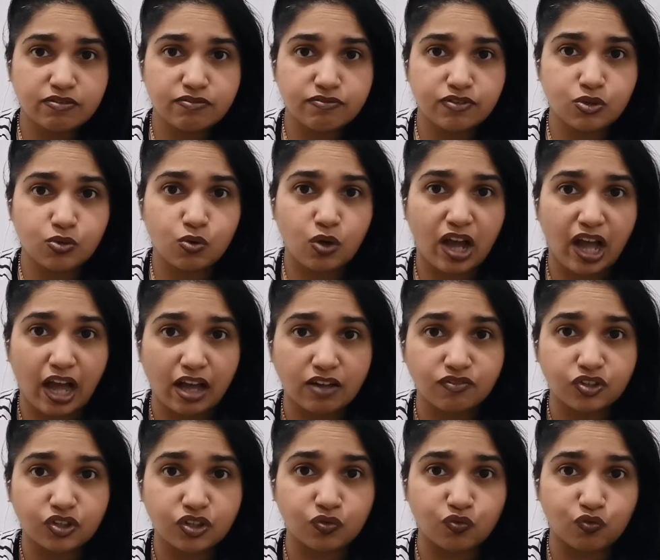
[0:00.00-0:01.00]
if you
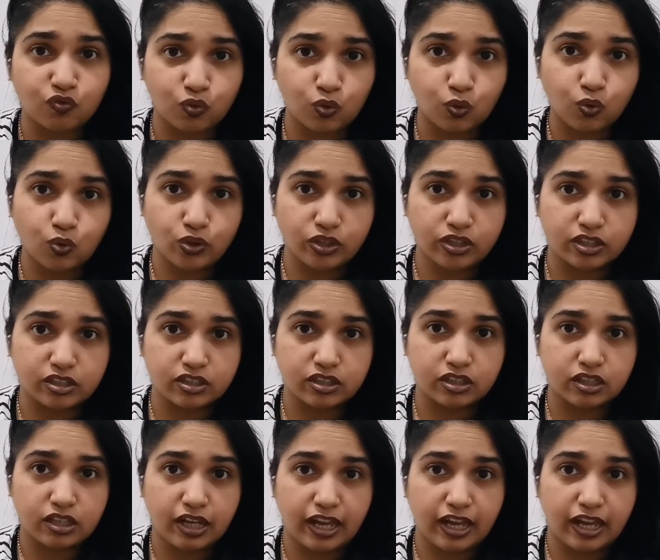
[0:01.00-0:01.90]
have a wound